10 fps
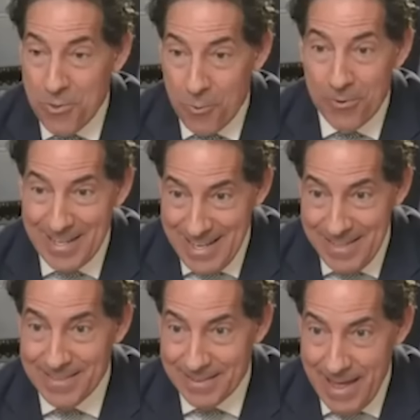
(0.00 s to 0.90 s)
authority
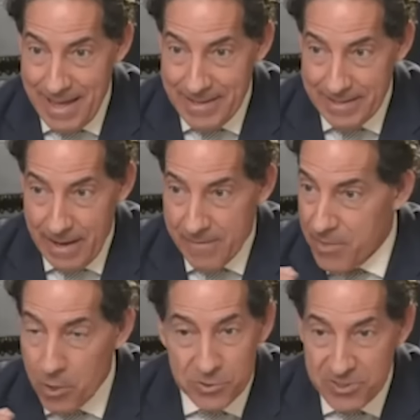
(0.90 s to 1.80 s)
in the land
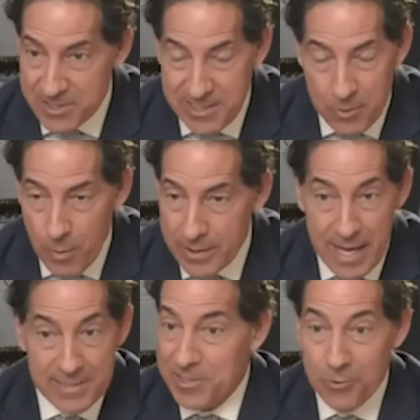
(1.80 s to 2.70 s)
of those 61
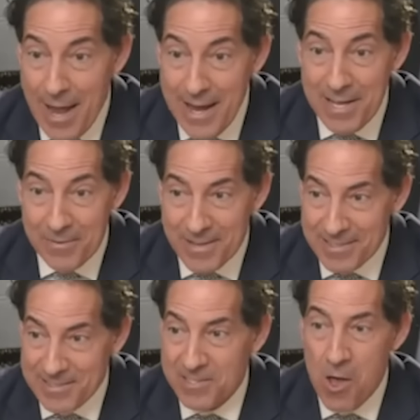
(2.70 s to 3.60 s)
cases or any other
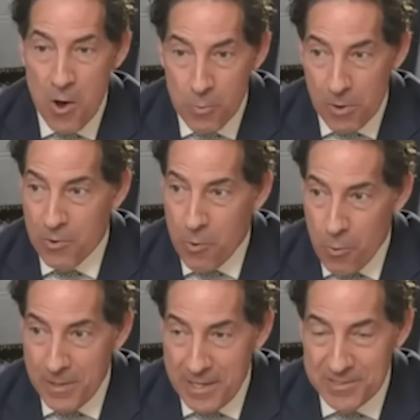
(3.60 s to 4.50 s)
cases where a
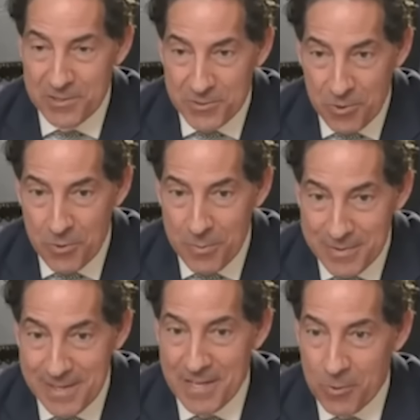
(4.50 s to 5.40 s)
court has
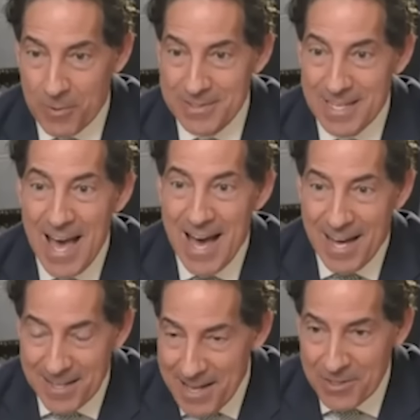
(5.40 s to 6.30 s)
determined that there was
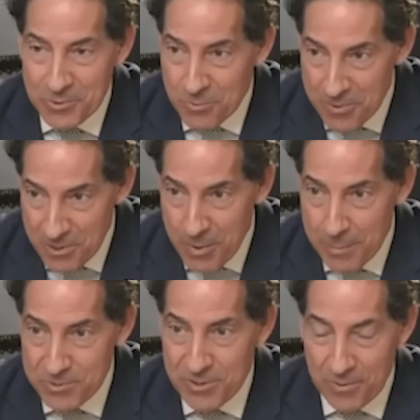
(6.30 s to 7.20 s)
electoral
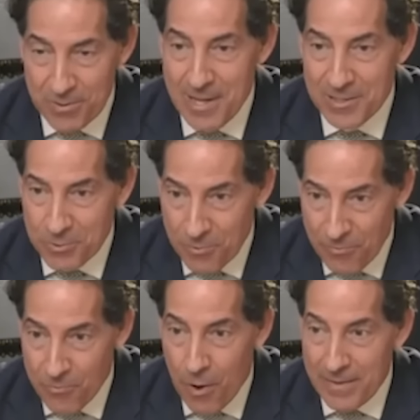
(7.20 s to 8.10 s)
corruption or electoral
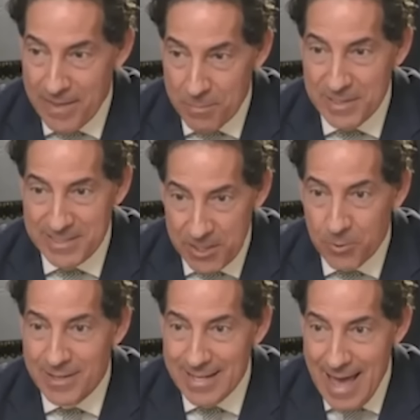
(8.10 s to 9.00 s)
fraud that
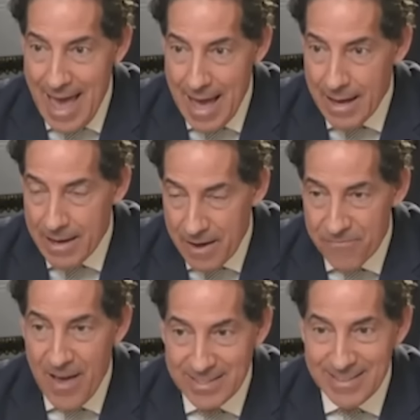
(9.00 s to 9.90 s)
materially
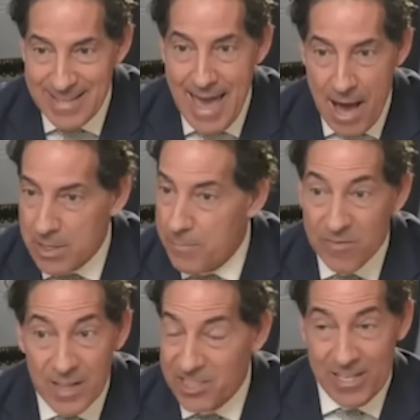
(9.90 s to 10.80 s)
affected the outcome of
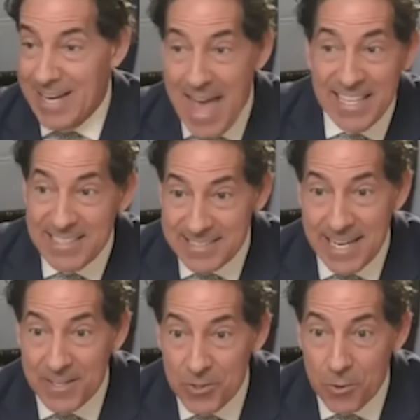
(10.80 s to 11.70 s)
an election in any
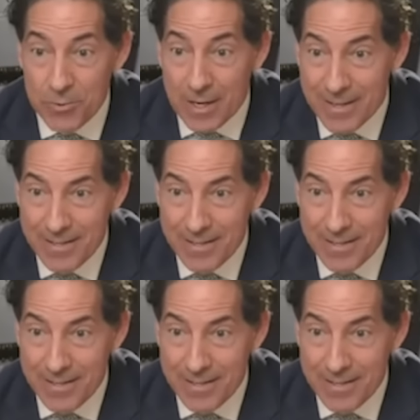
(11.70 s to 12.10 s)
state in the union?